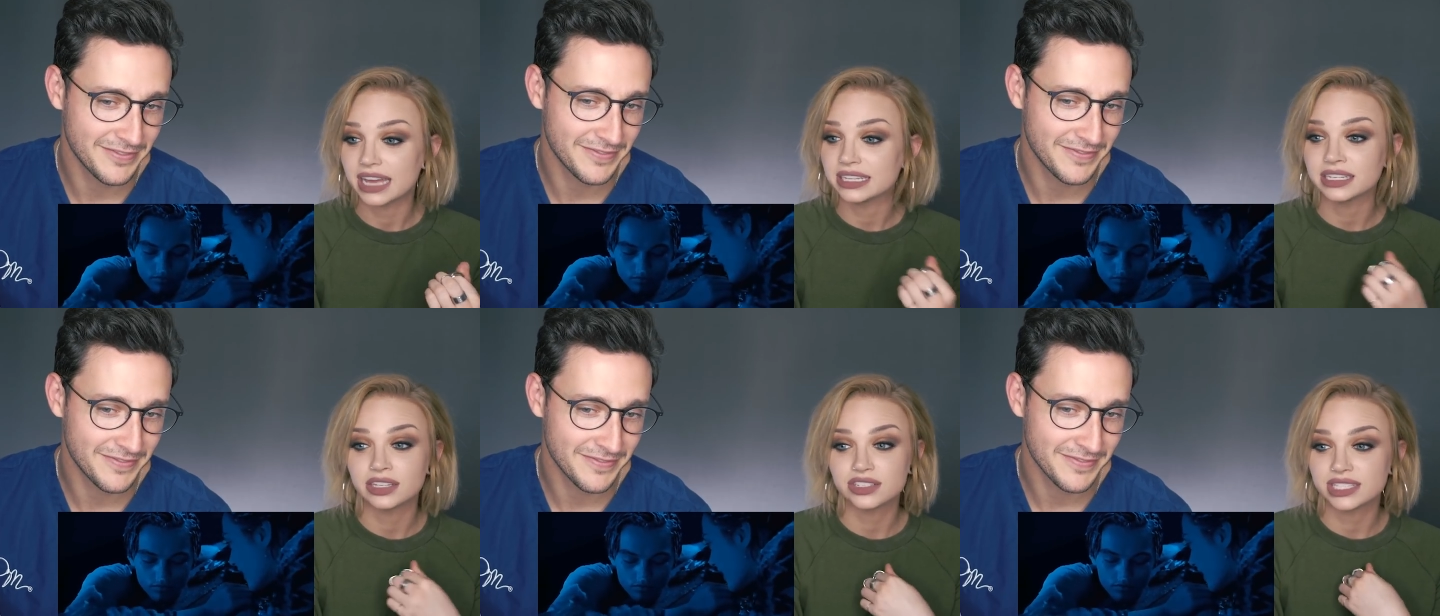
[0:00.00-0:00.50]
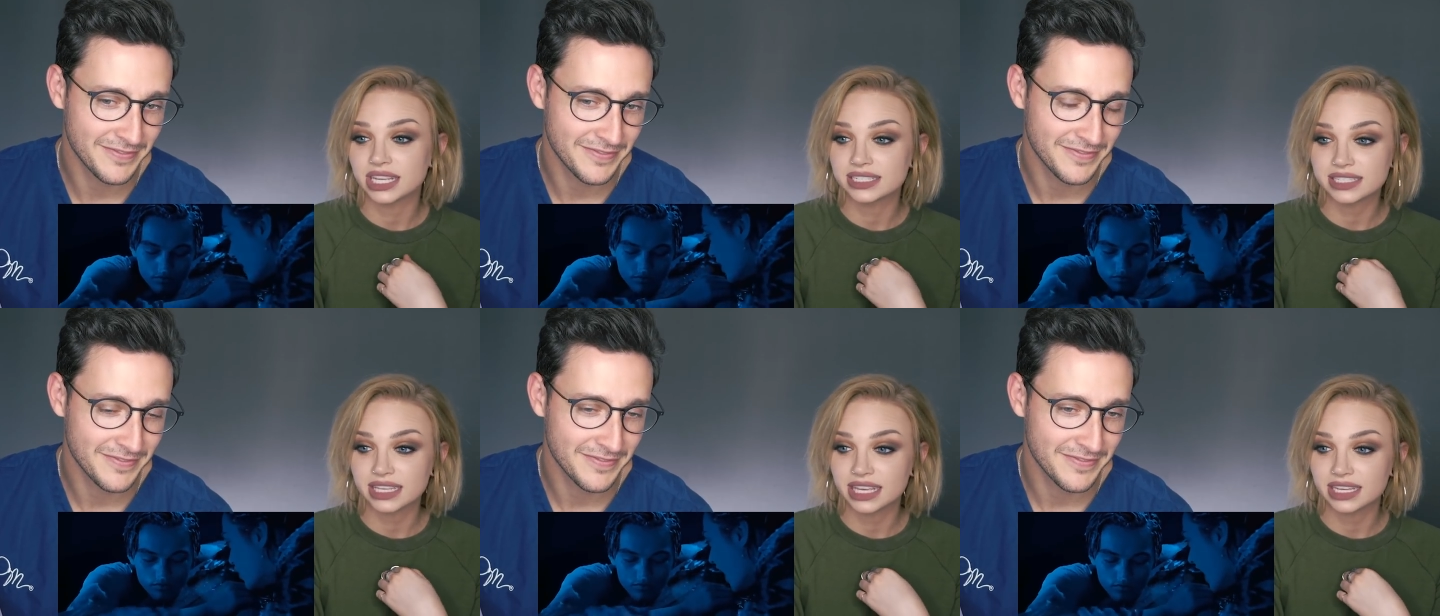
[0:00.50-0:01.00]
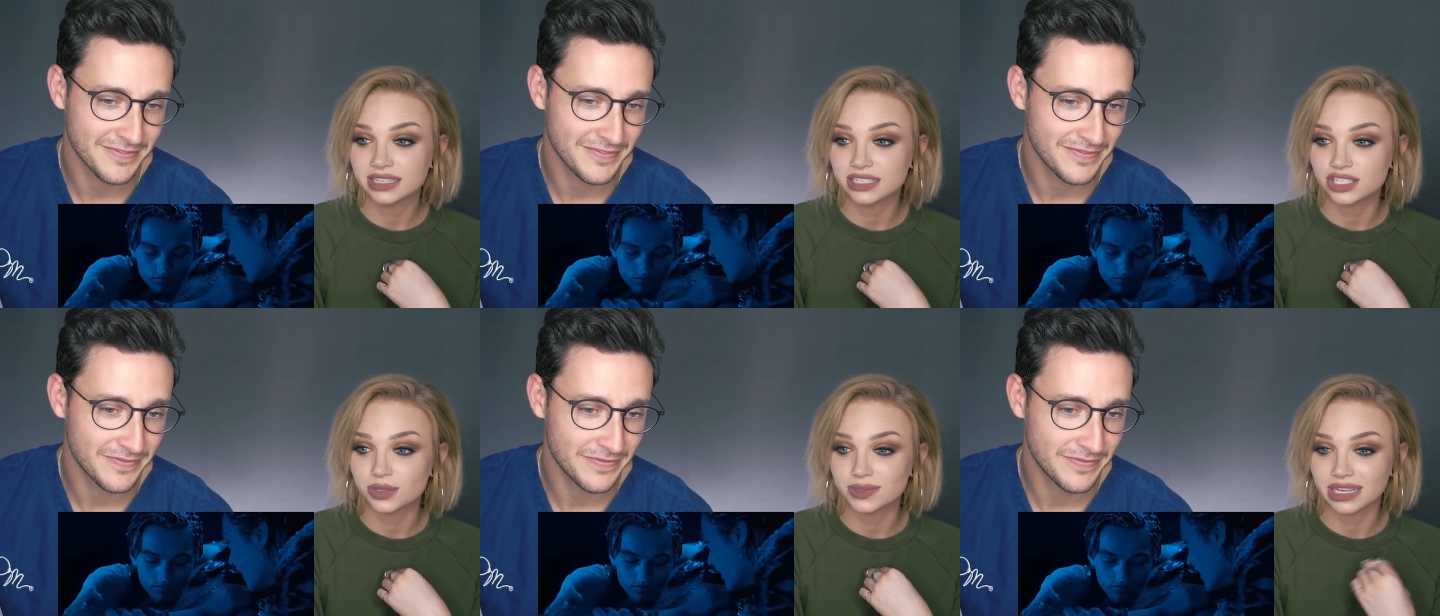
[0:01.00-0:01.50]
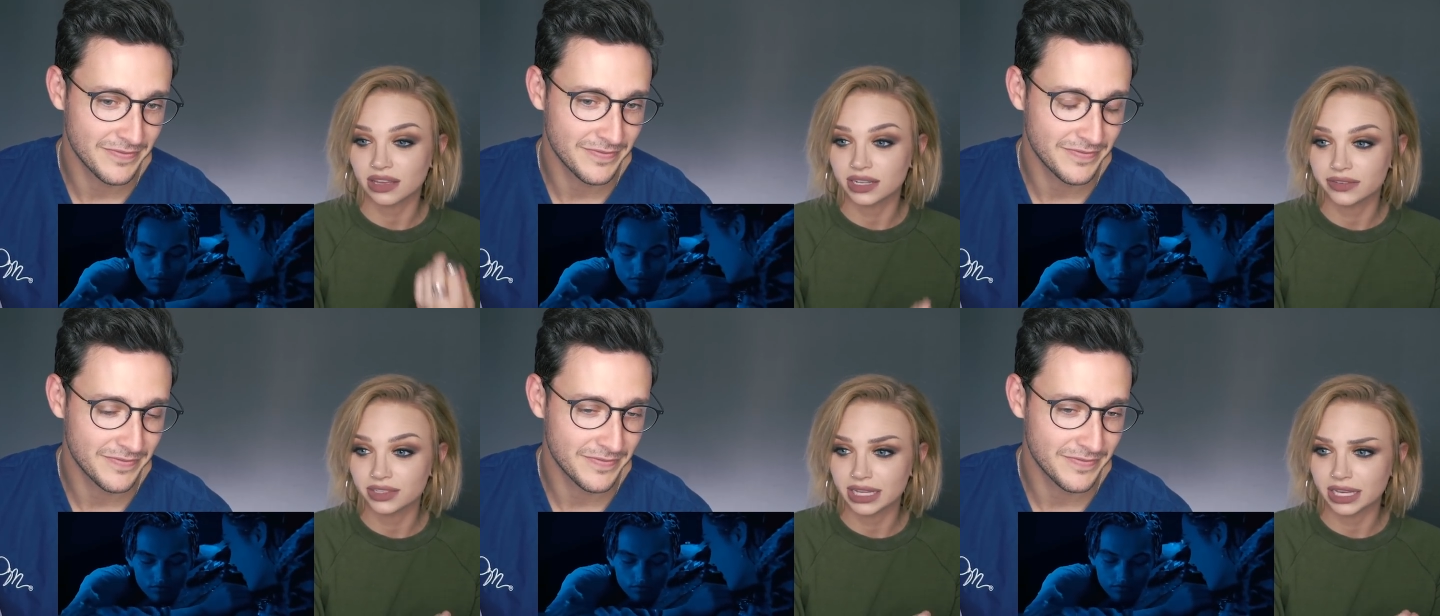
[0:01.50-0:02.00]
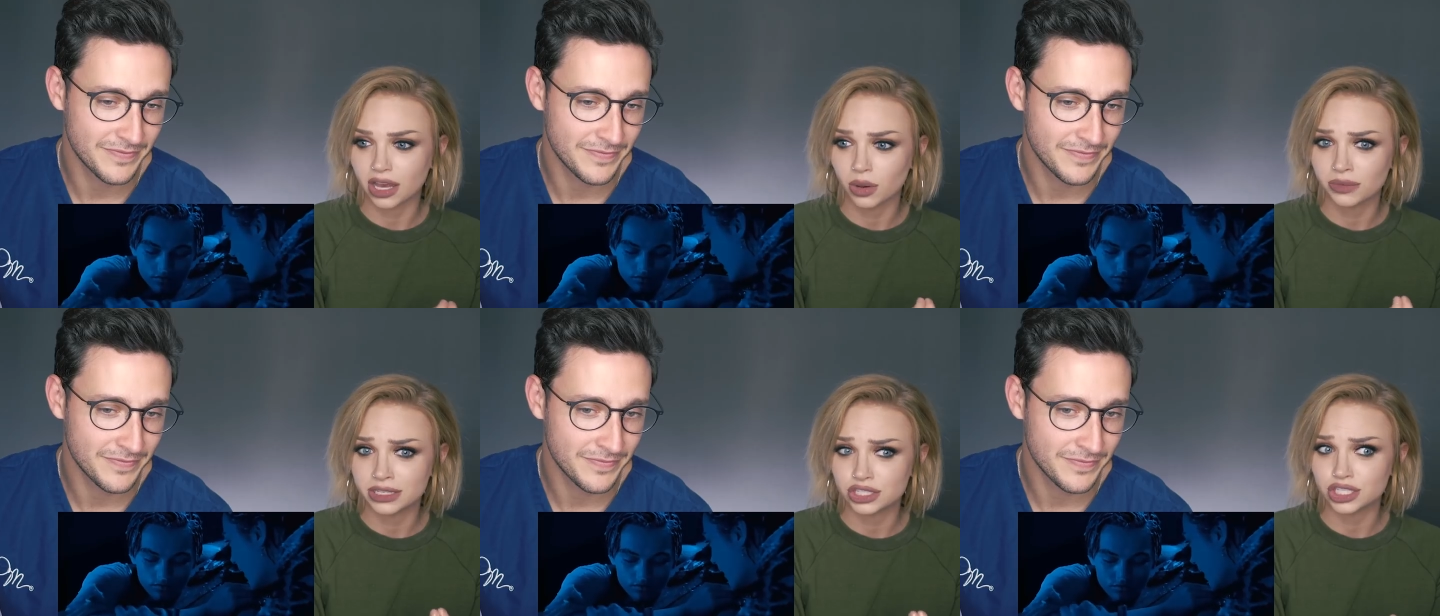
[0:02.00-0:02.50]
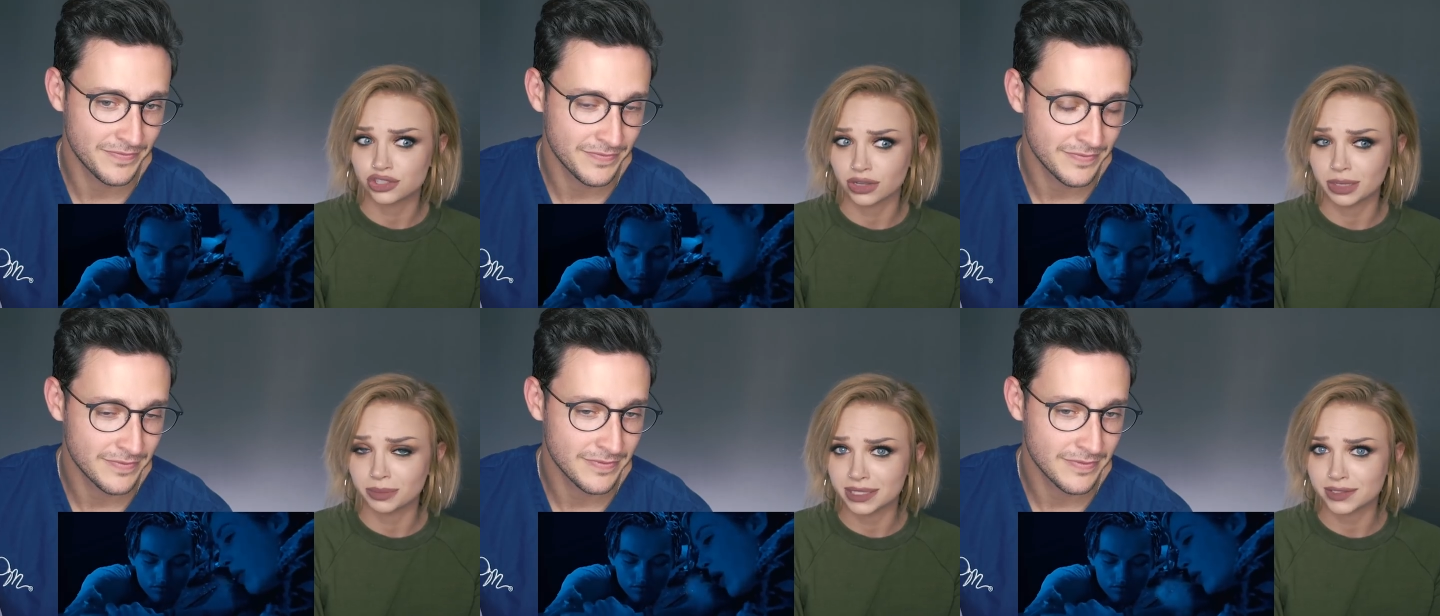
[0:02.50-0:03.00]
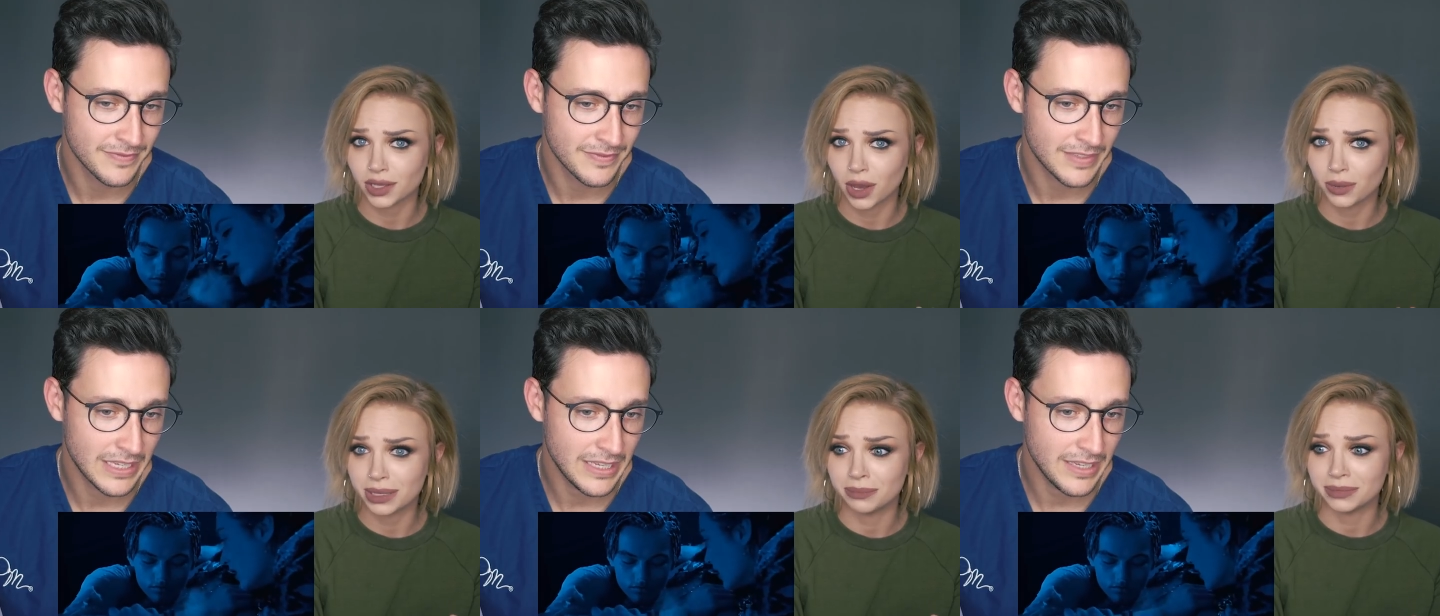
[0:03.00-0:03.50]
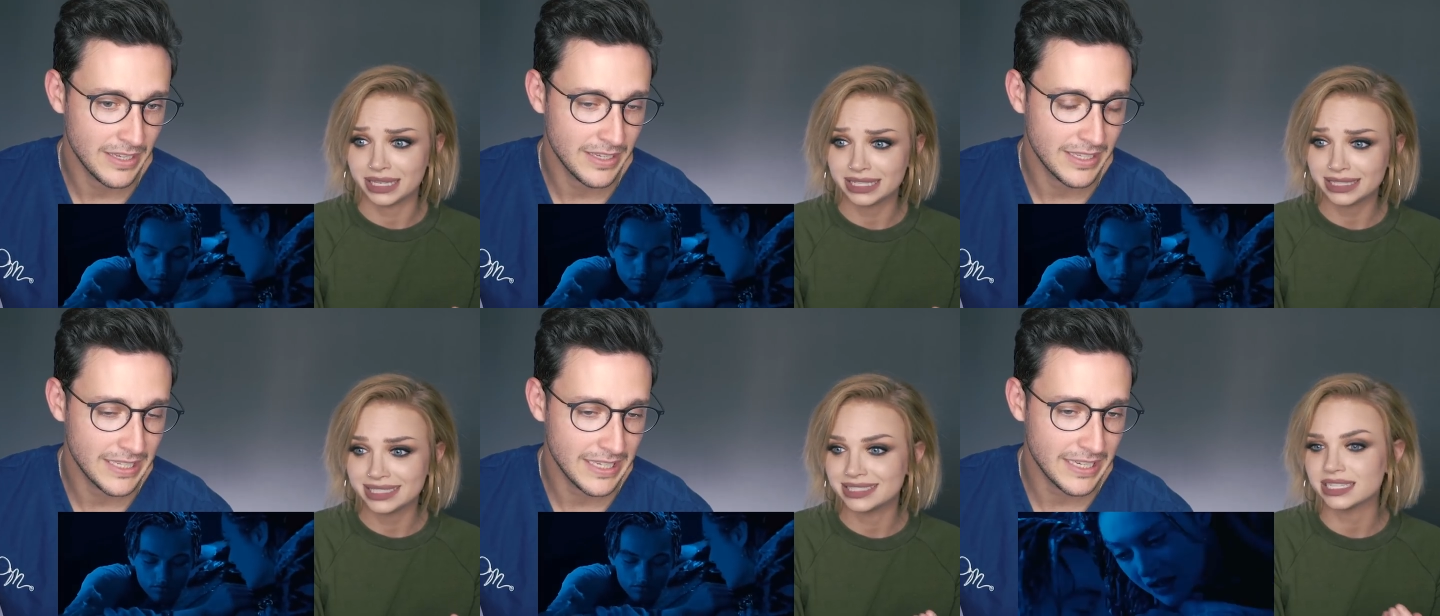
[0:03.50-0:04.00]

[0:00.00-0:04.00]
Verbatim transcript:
Speaker 1: I didn't understand as a kid because she was like, I'll never let go. And then she straight up lets go immediately.